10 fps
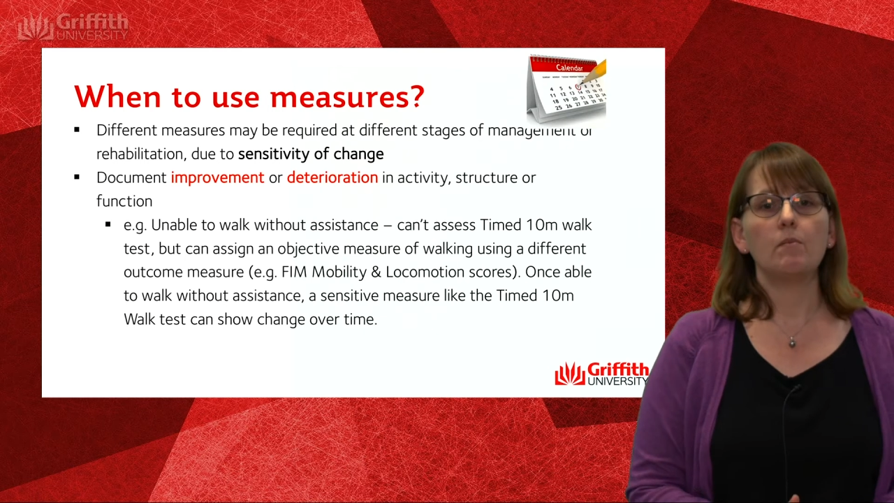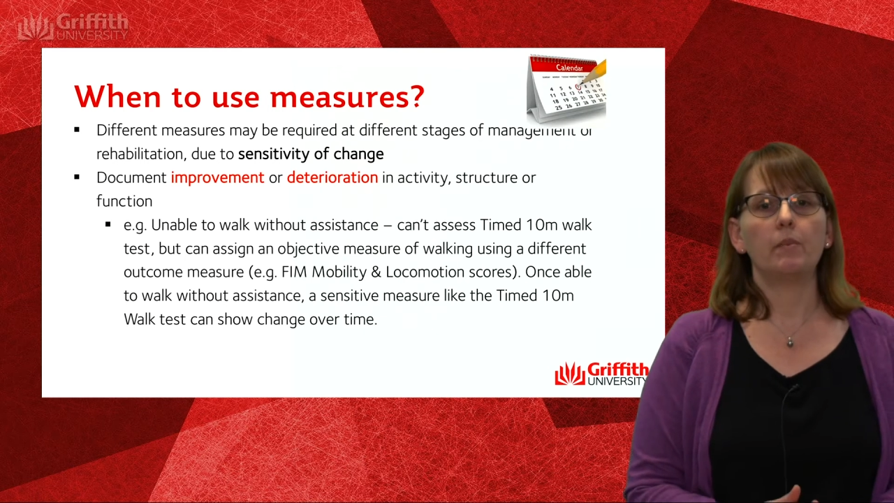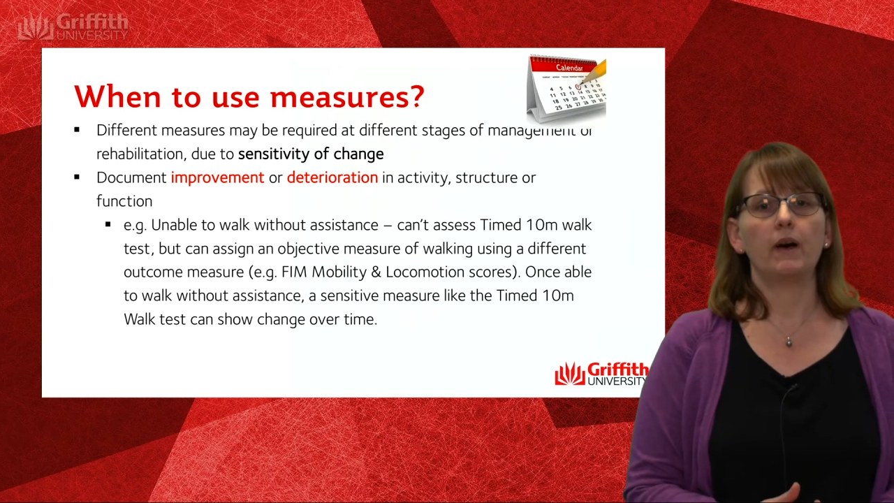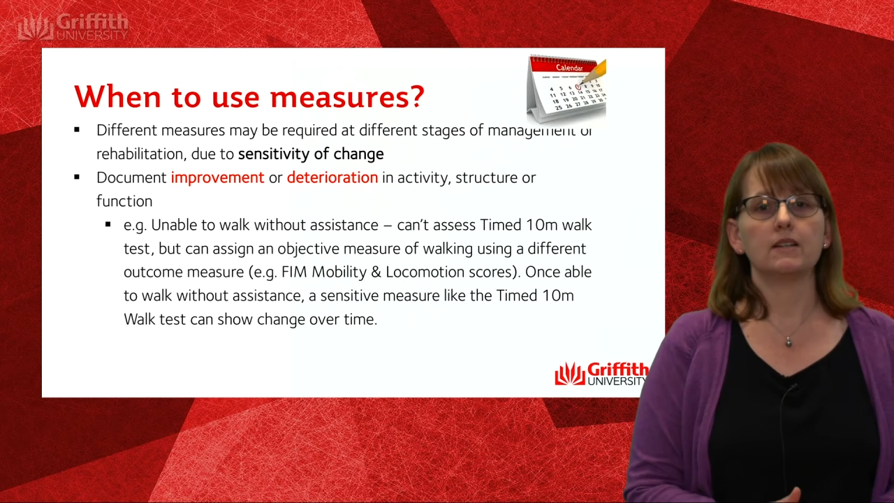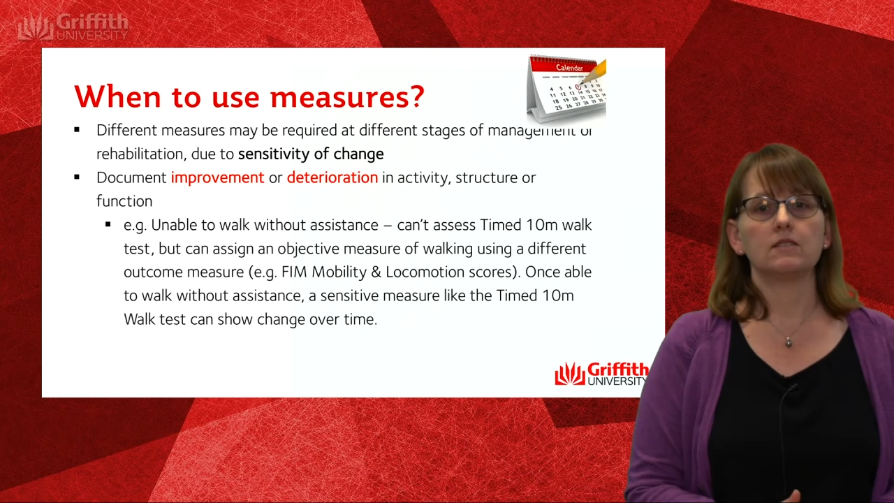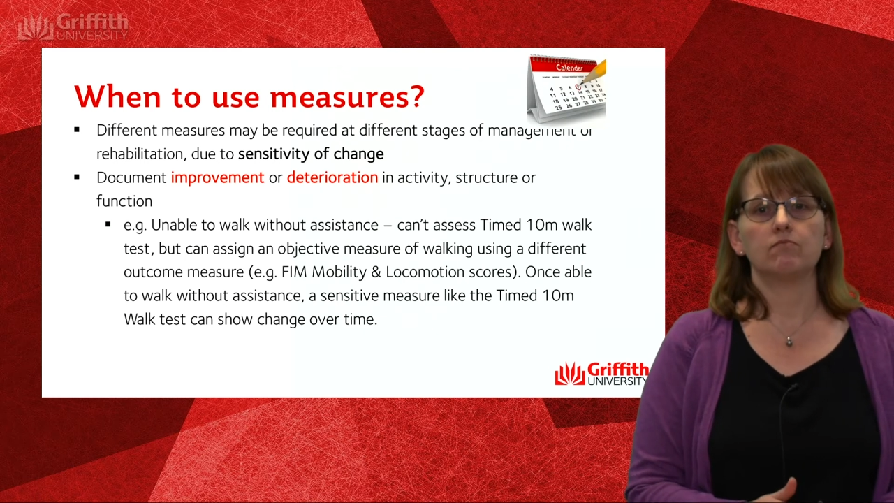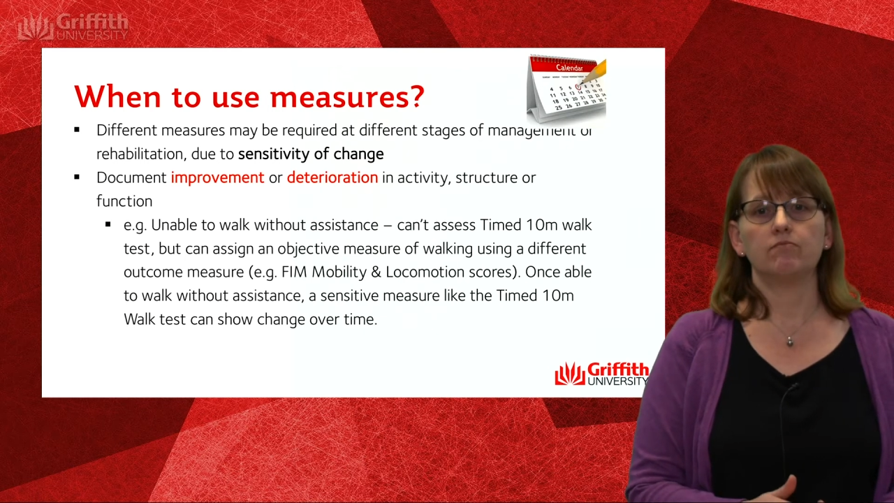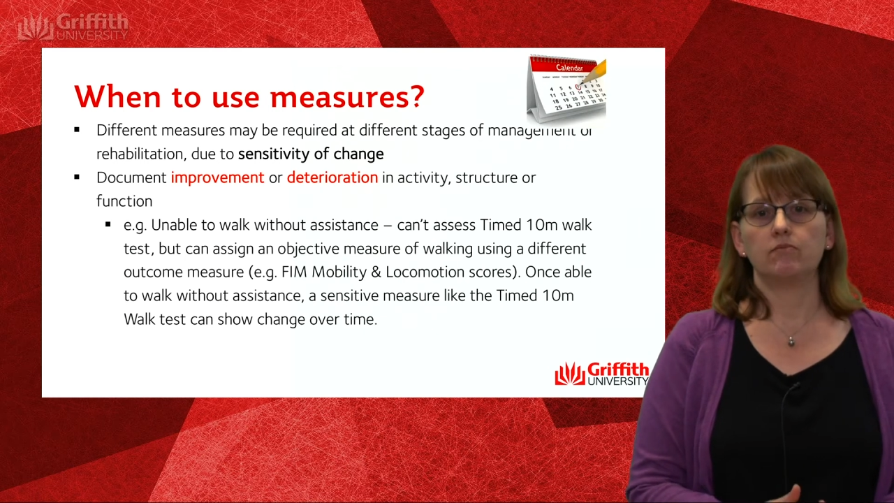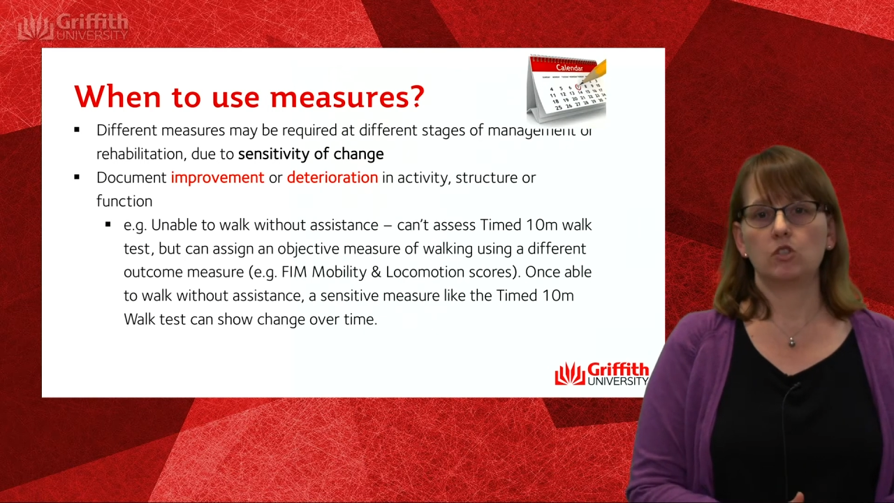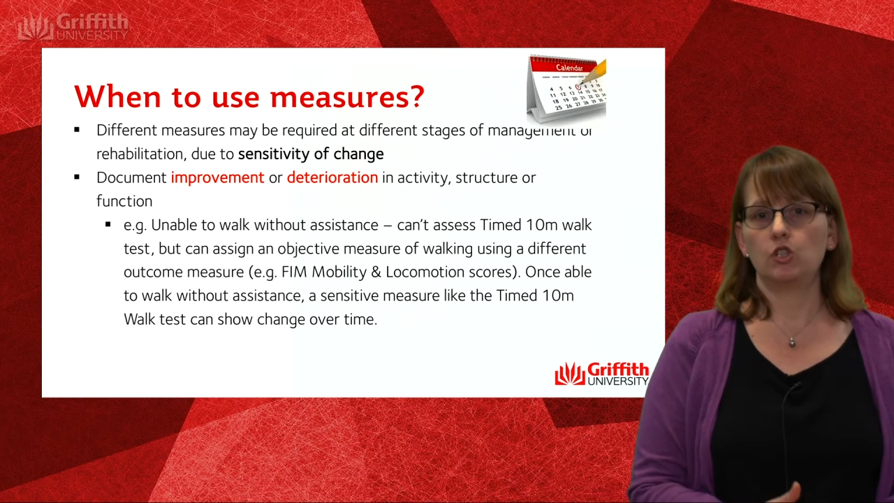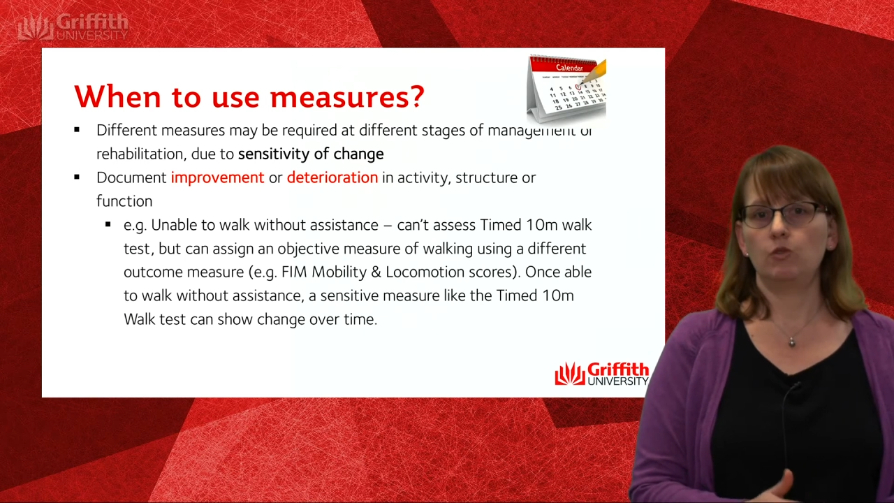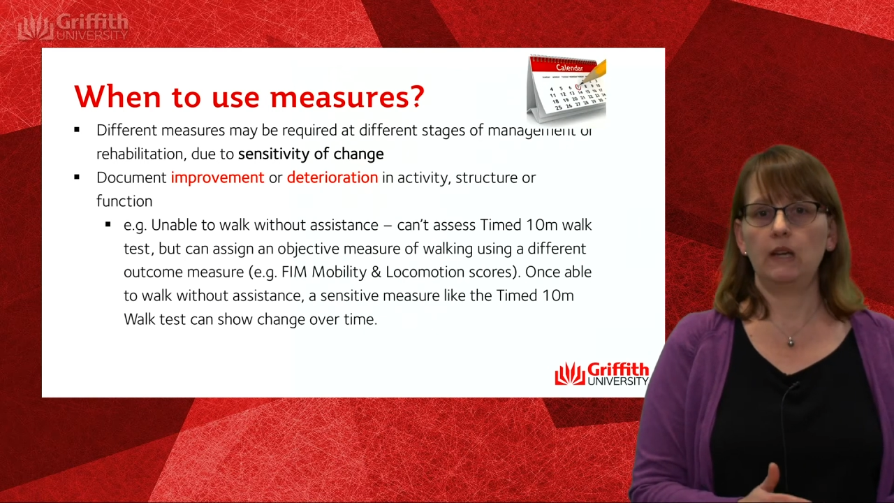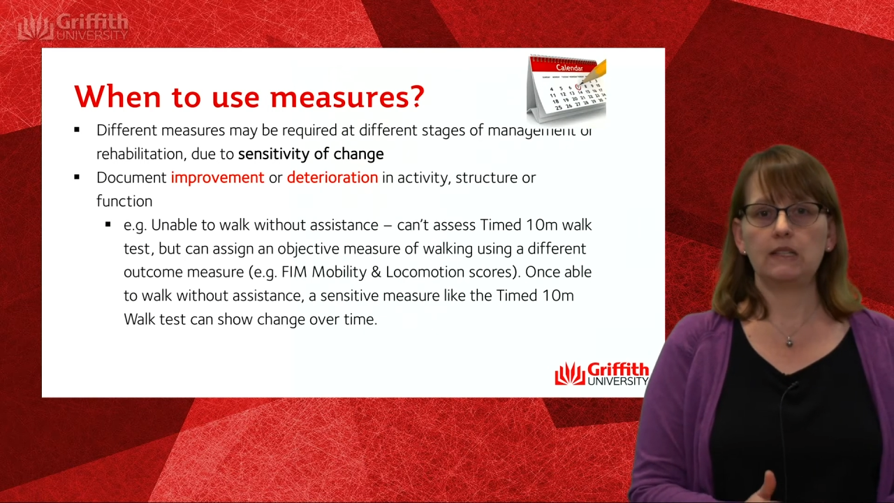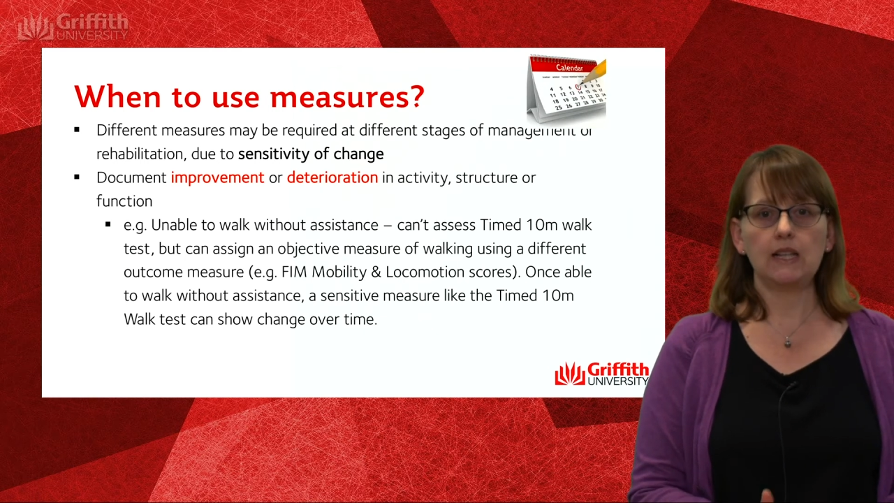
but 2 weeks